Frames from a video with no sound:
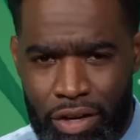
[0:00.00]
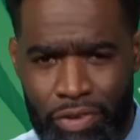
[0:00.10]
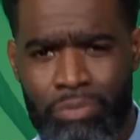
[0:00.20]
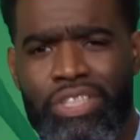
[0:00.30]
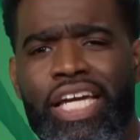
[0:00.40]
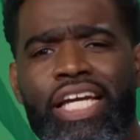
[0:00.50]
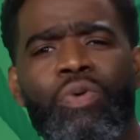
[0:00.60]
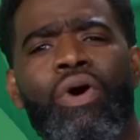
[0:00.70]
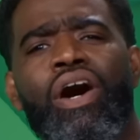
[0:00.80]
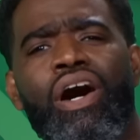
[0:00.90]
From
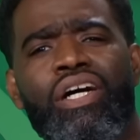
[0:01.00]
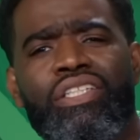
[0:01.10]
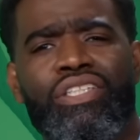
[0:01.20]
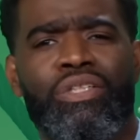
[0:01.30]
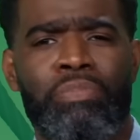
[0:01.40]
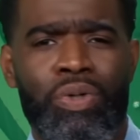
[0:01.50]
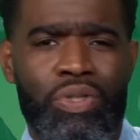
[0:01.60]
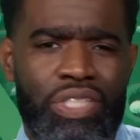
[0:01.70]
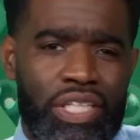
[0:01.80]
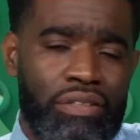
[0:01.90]
Jaquan to
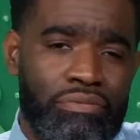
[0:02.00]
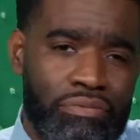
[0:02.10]
Shabuzi,